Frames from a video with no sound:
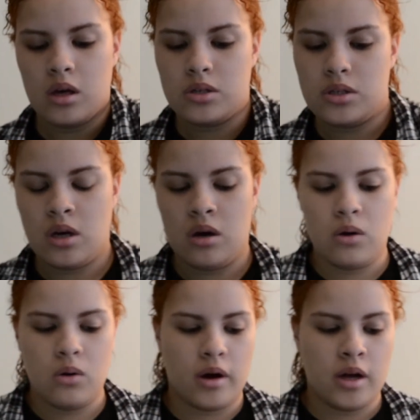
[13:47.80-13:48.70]

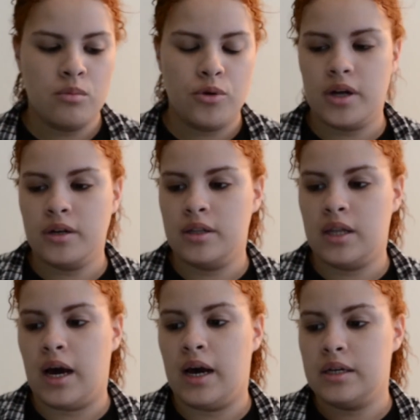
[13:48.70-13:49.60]
So I'm working on
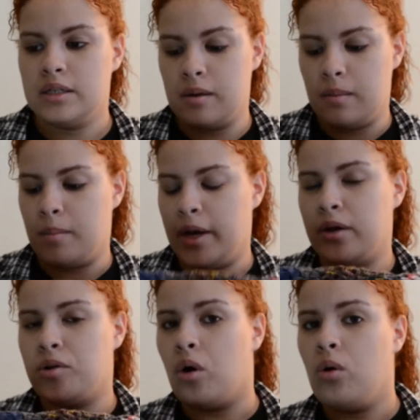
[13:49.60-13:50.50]
that. My
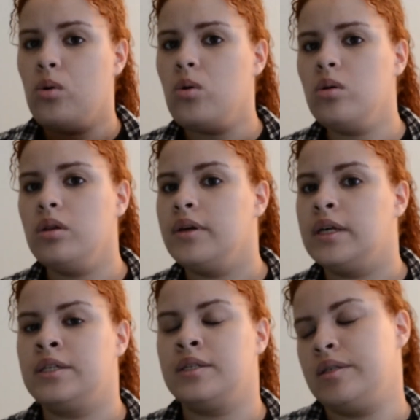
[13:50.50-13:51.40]
goal
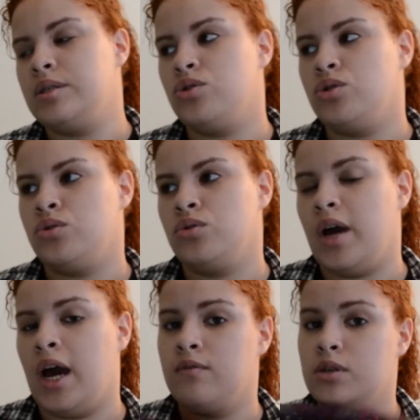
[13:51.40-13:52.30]
is to
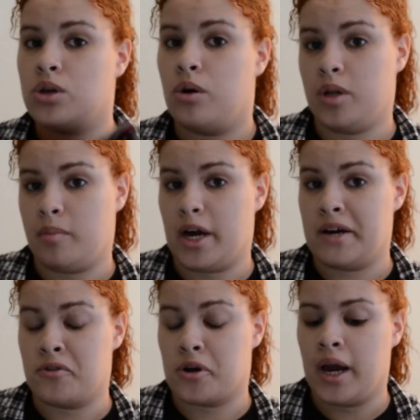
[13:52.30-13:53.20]
have this go on the back
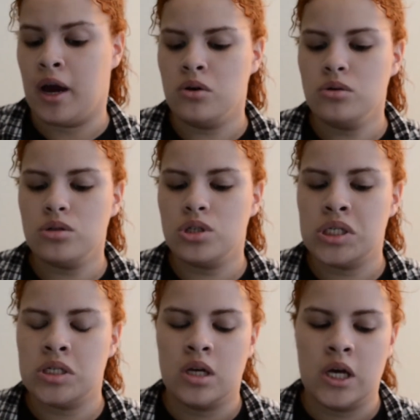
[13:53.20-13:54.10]
of our couch.
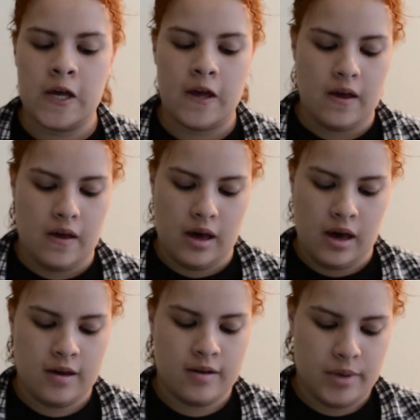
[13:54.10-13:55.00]

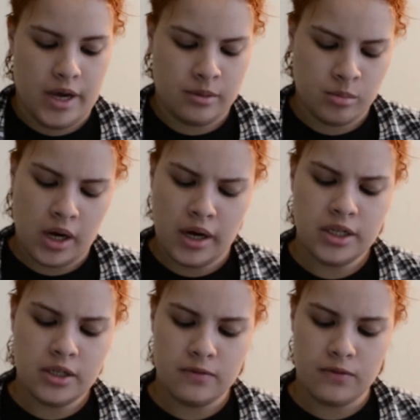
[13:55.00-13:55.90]
And I'm
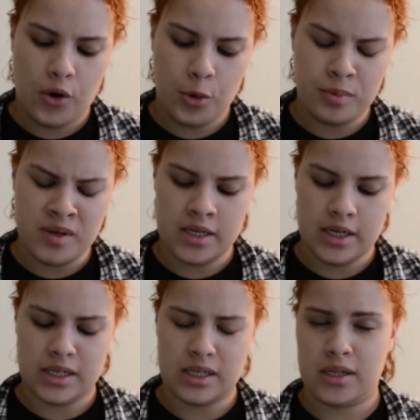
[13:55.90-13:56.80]
kind of hoping to
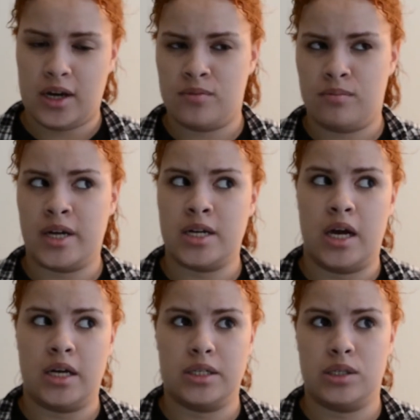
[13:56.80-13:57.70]
get it done by
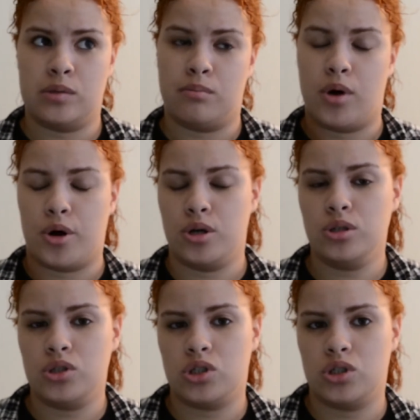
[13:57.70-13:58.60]
next
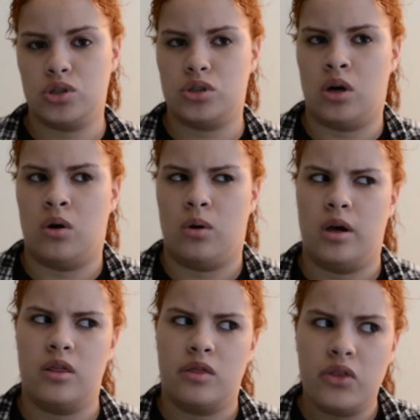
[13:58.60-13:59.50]
March. So I
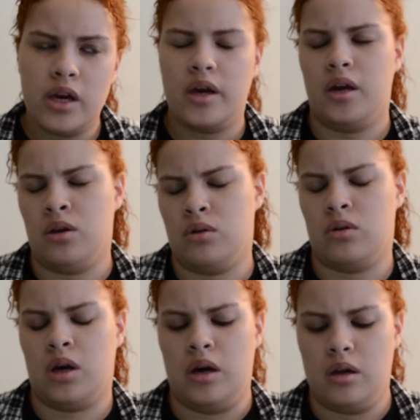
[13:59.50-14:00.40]
think I can do
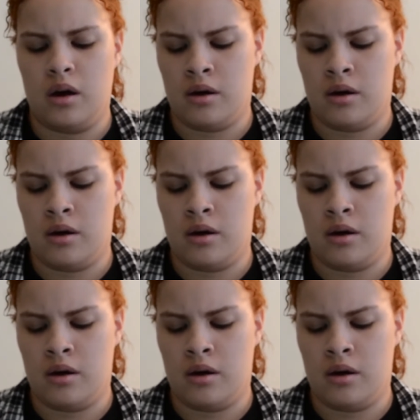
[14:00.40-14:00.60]
that.